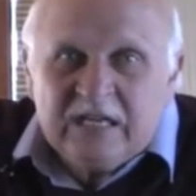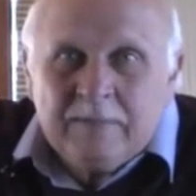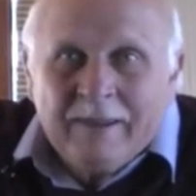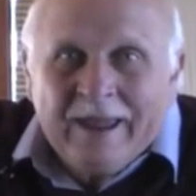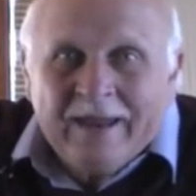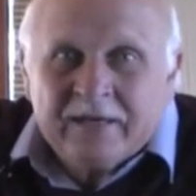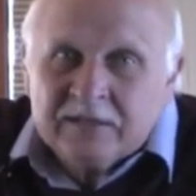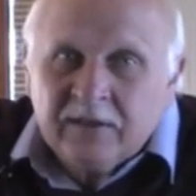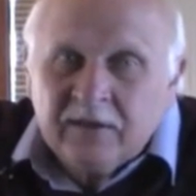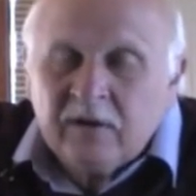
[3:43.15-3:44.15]
tea
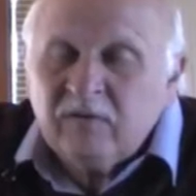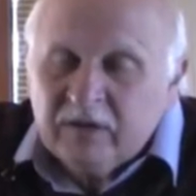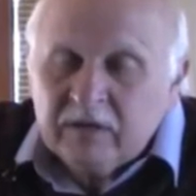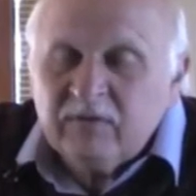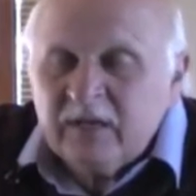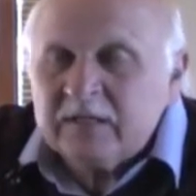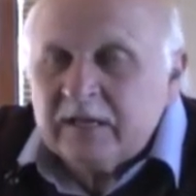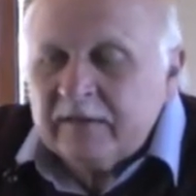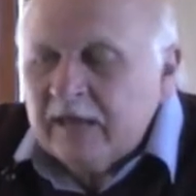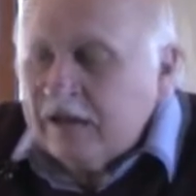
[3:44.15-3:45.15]
bags in there, th things
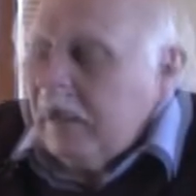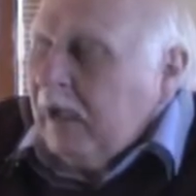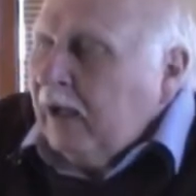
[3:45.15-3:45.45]
like that.